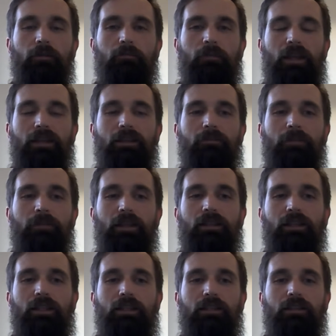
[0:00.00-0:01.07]

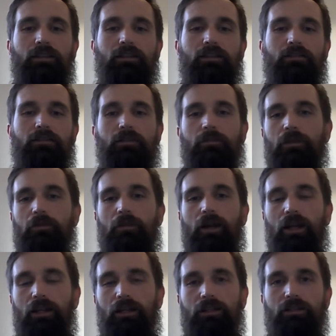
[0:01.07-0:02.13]
mainly some of the
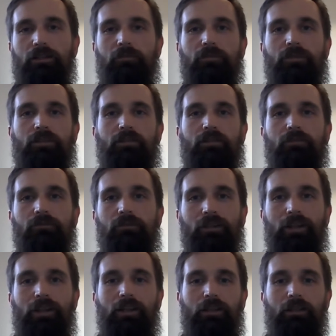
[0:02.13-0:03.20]
mechanisms for
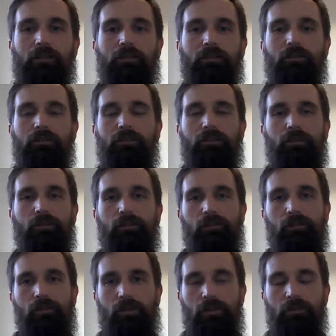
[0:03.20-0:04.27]
getting
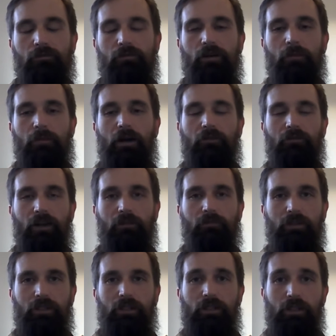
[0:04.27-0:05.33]
the amount of
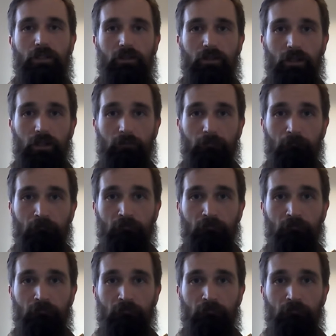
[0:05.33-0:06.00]
vitamin D that you need.